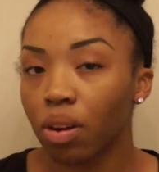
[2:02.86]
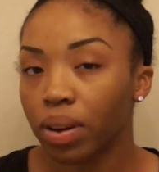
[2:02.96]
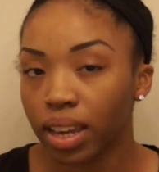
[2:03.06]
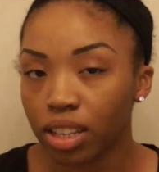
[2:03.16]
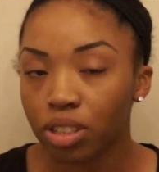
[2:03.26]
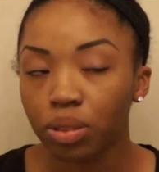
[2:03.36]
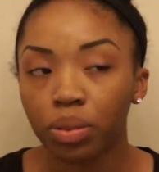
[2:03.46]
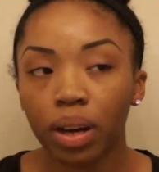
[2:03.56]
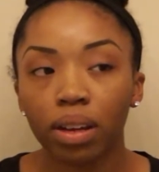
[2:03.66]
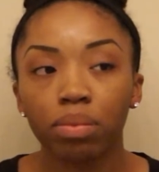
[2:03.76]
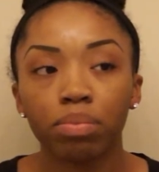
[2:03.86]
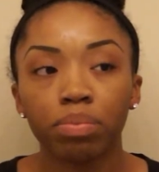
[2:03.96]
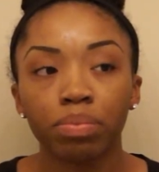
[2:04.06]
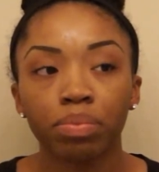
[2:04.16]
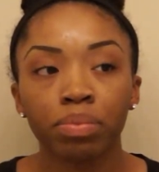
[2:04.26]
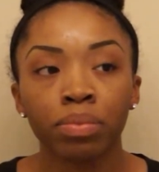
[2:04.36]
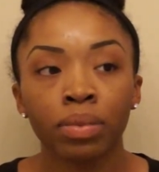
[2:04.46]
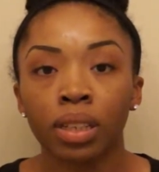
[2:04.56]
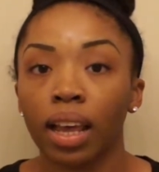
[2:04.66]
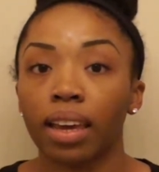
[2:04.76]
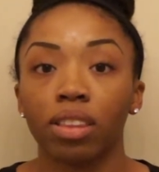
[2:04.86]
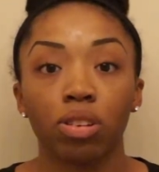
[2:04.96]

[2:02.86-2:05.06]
going into like